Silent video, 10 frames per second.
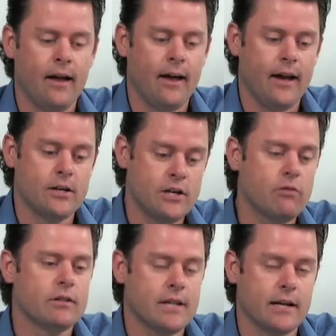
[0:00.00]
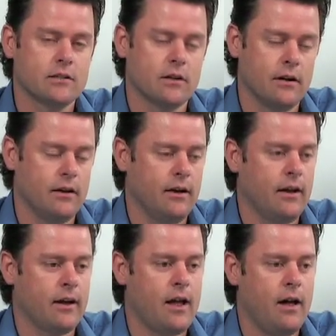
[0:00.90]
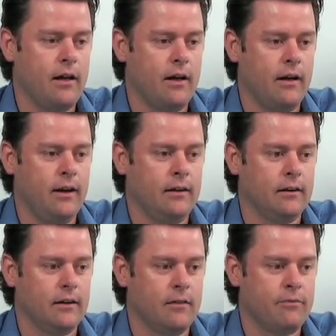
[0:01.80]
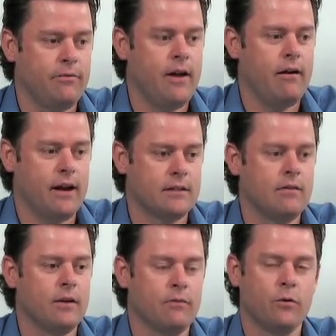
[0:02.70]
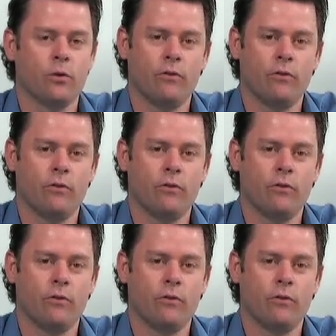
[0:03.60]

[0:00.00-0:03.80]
it generally takes a fair activity for the